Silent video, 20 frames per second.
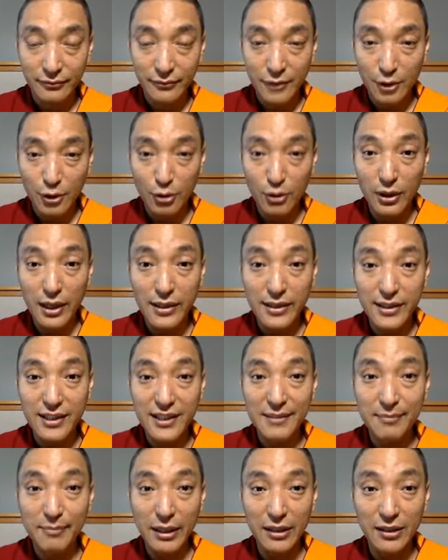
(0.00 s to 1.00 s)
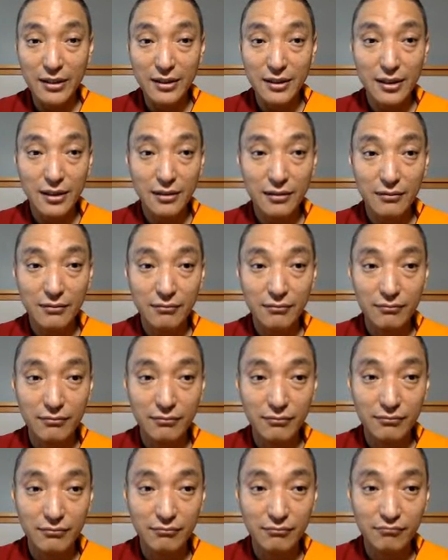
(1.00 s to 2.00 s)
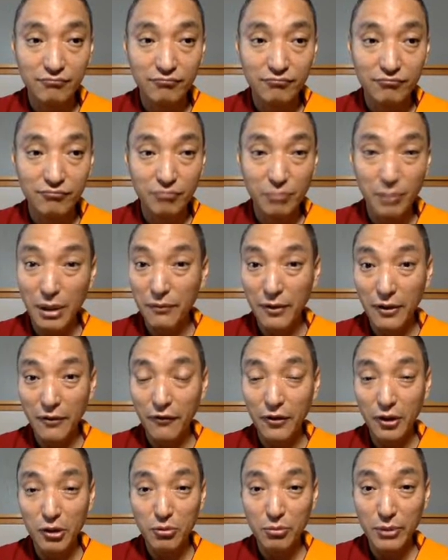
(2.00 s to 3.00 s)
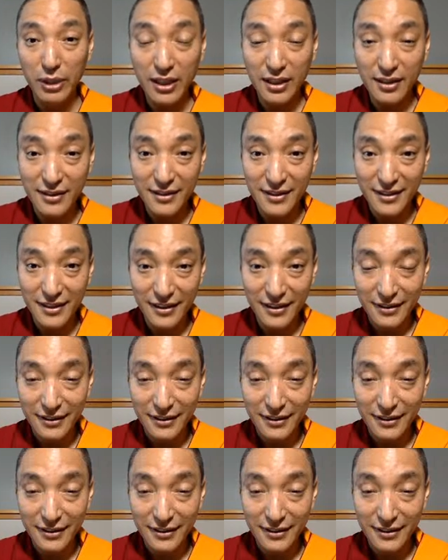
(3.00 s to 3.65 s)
So let's spend maybe a few minutes.